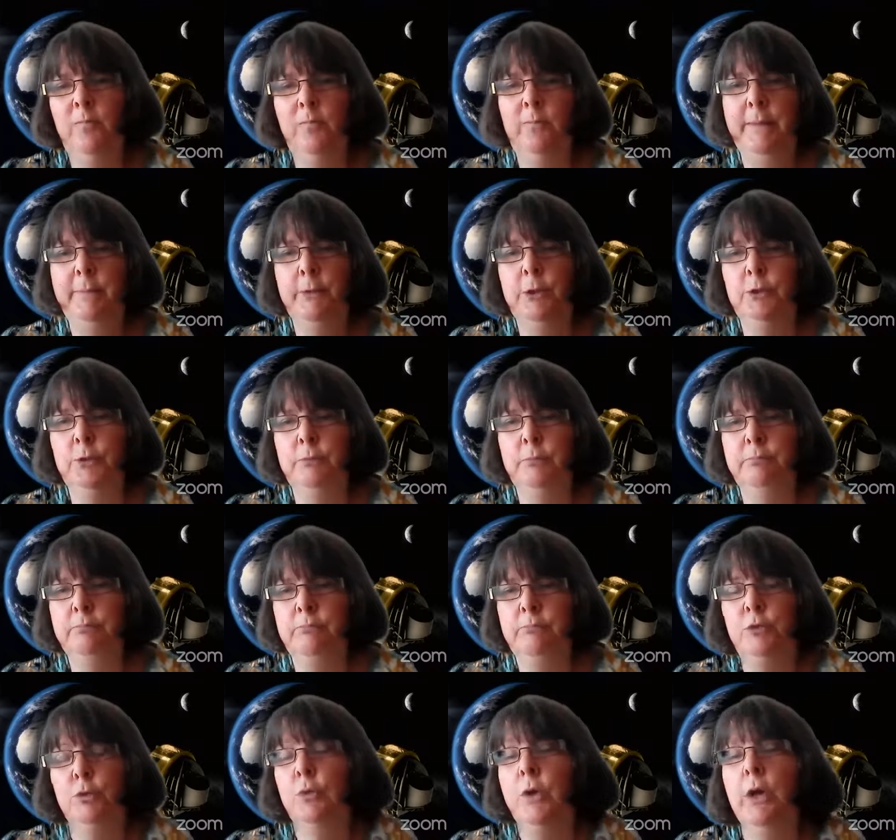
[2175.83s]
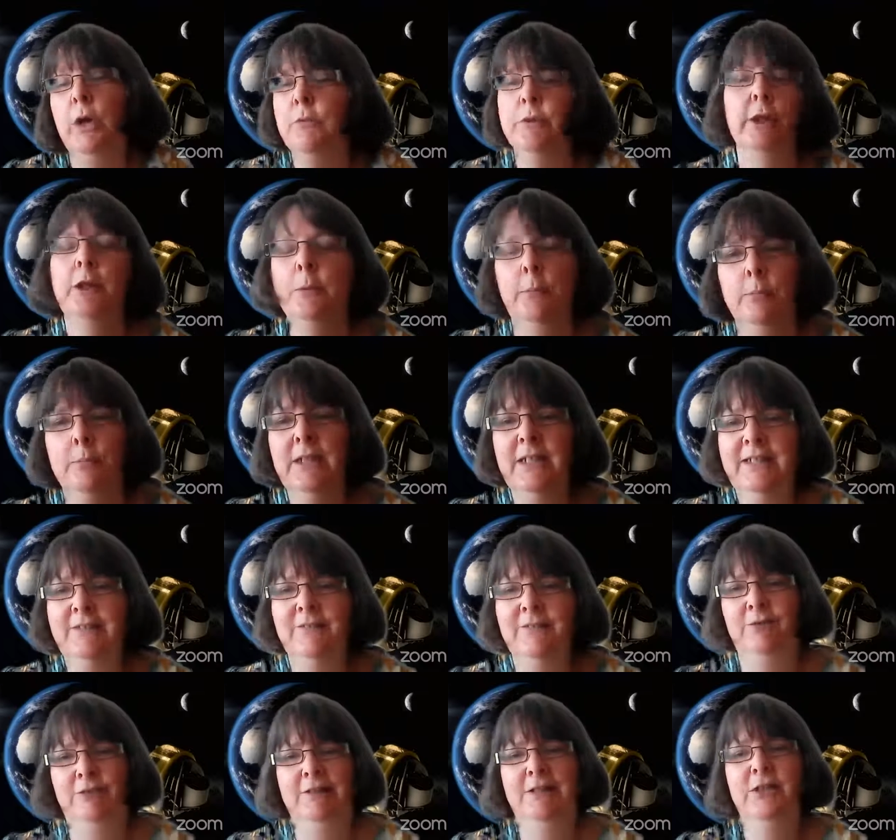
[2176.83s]
people who talk over them,
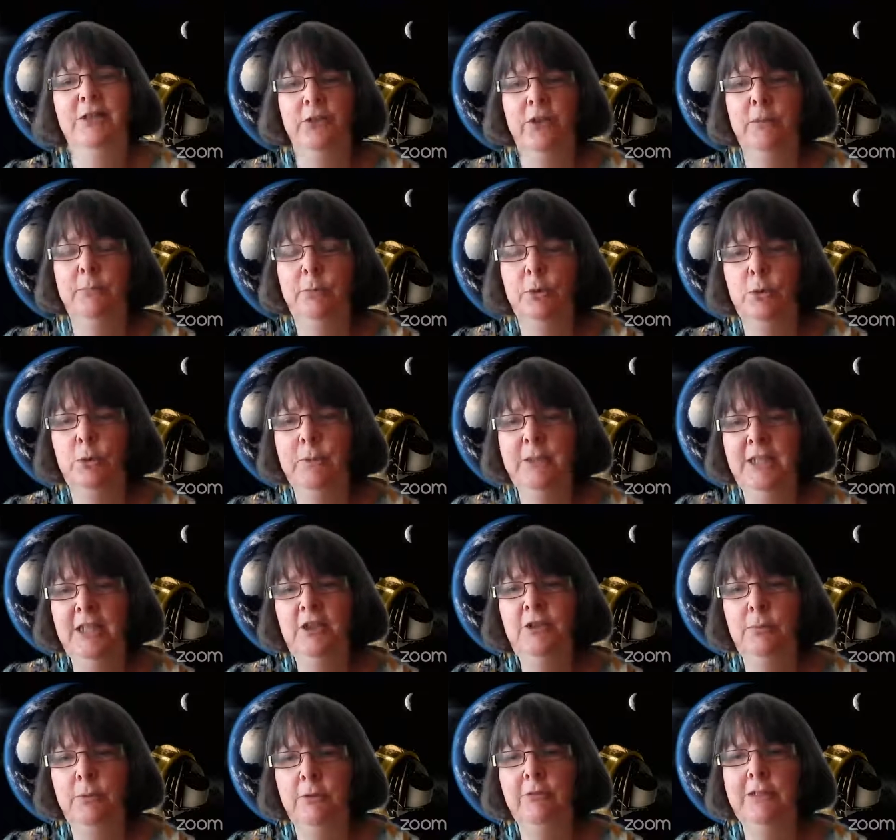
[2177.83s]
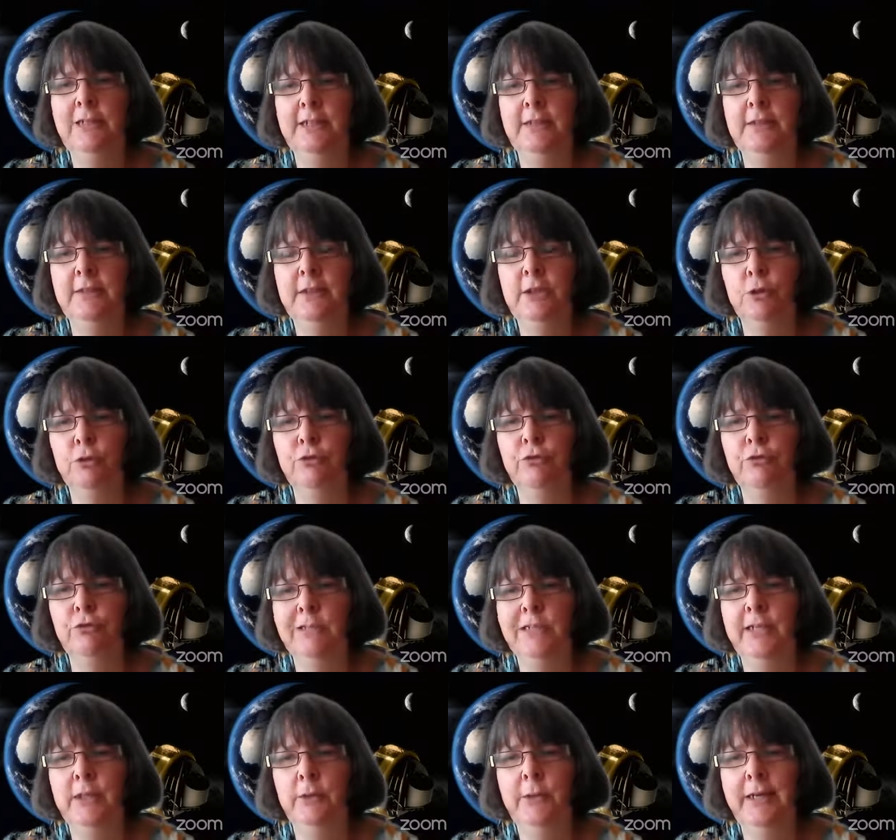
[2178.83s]
for example. We need to be really
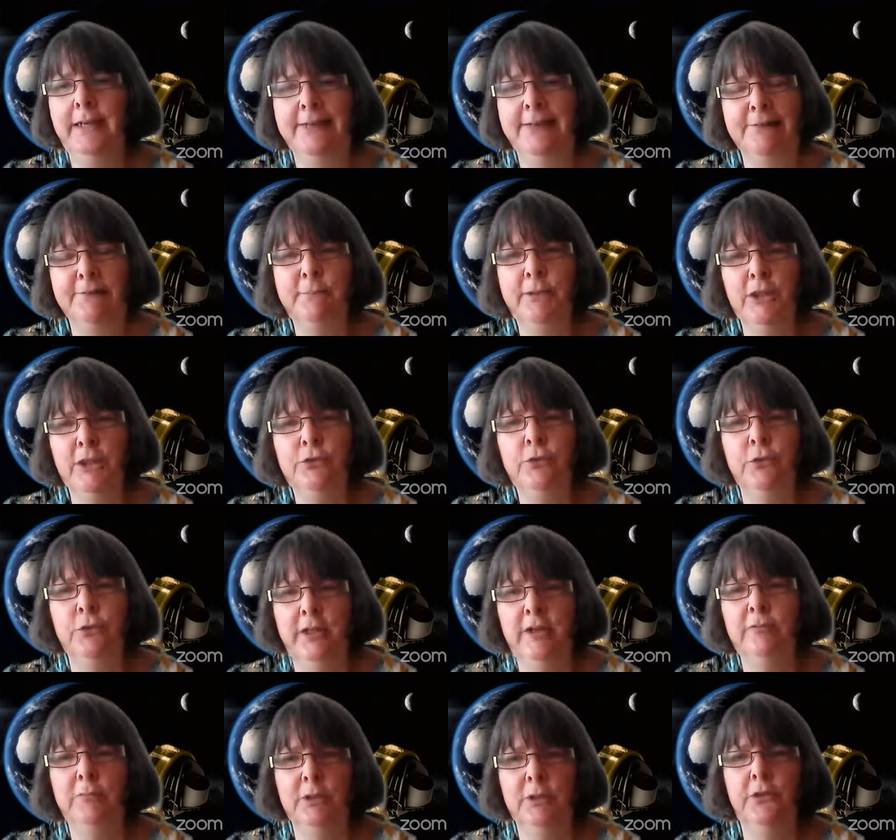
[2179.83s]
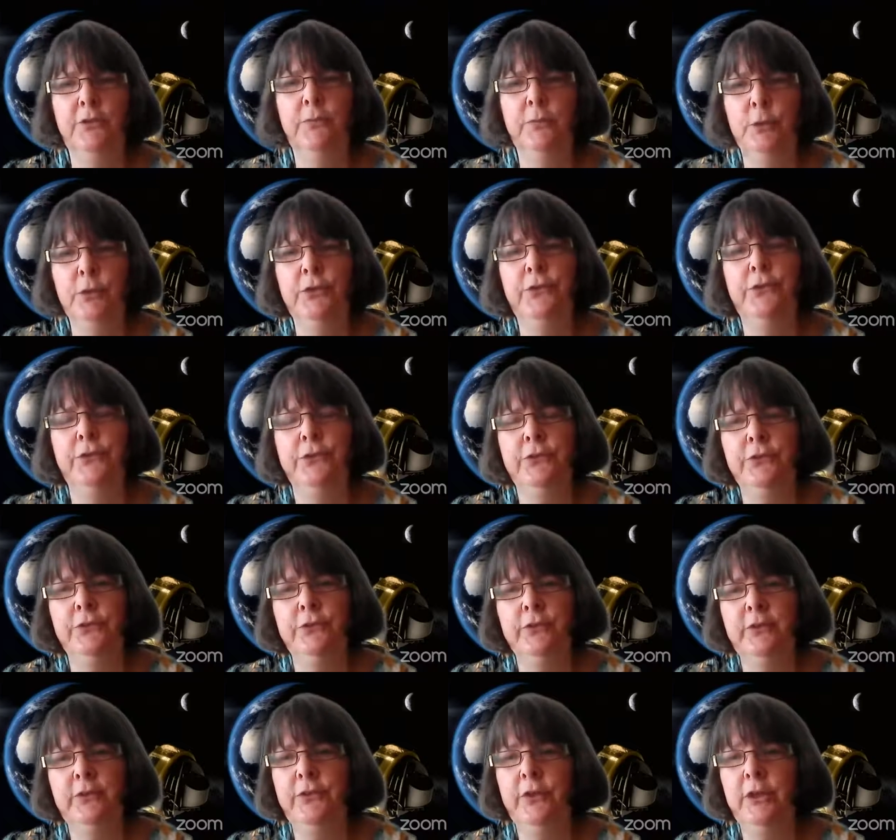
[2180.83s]
culturally aware and make sure that everybody's voice
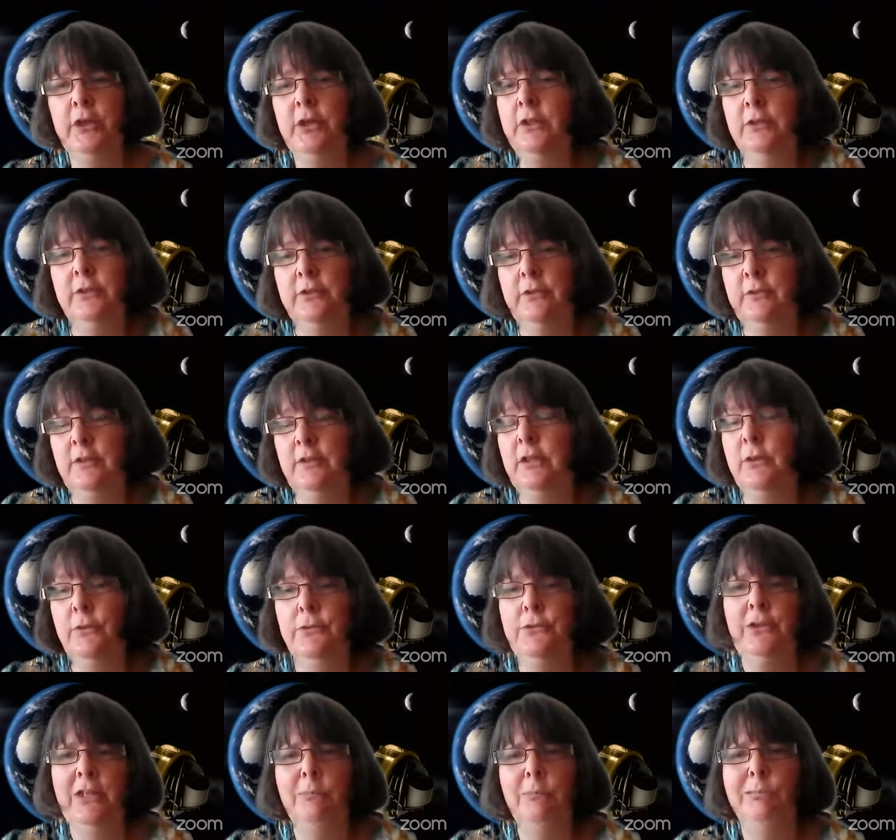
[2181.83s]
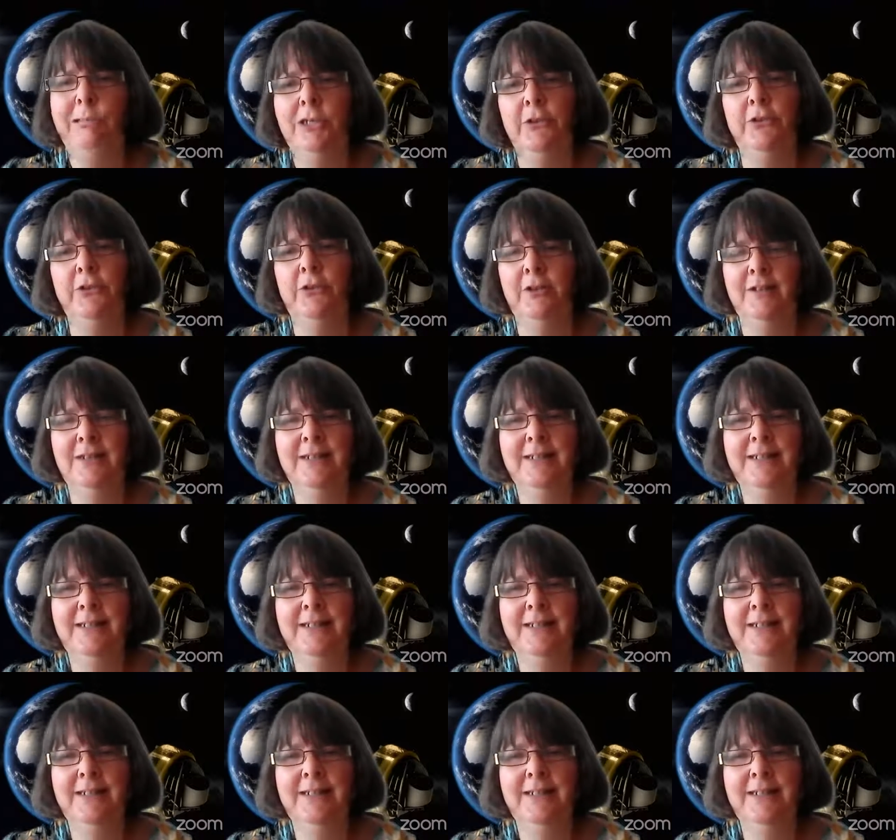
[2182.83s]
is heard and, you know, and celebrated.